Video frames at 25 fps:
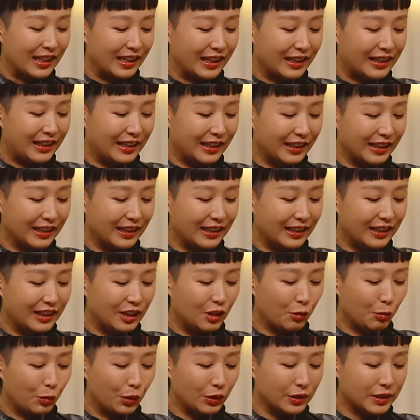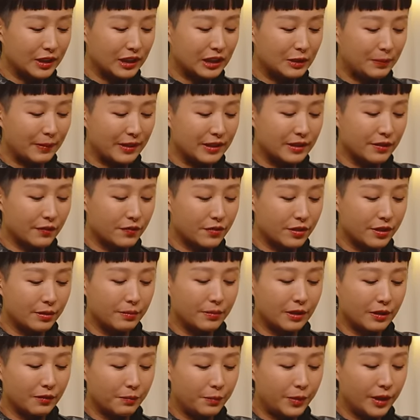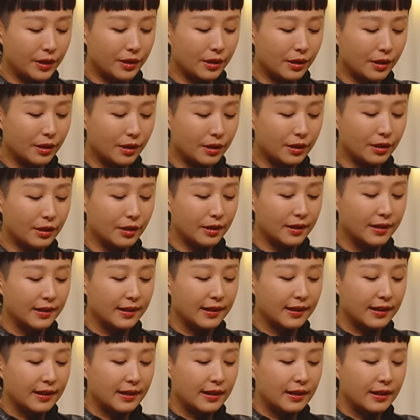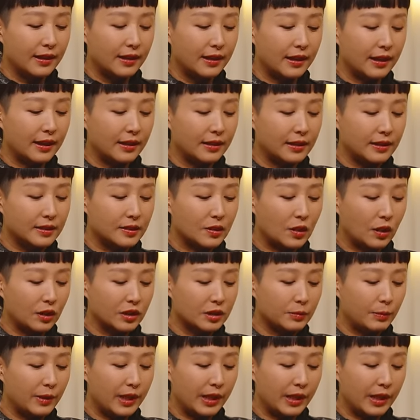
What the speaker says: I think the most expensive trip I've been on, and this cost me